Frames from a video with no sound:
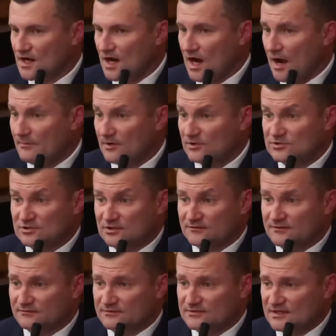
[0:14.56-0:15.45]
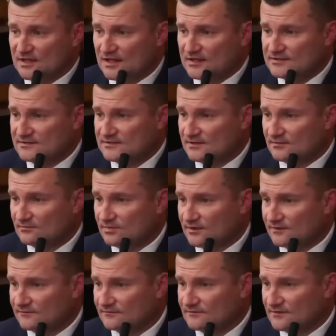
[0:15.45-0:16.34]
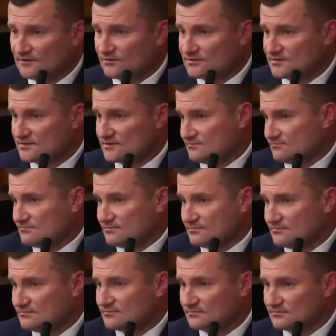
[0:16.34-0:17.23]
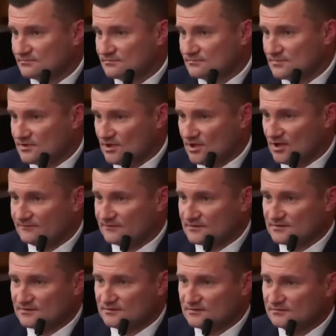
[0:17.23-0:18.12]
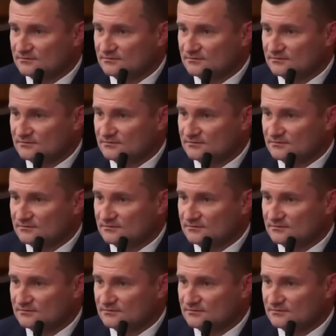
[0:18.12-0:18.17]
I'm not sure if he resides there, but it was an office.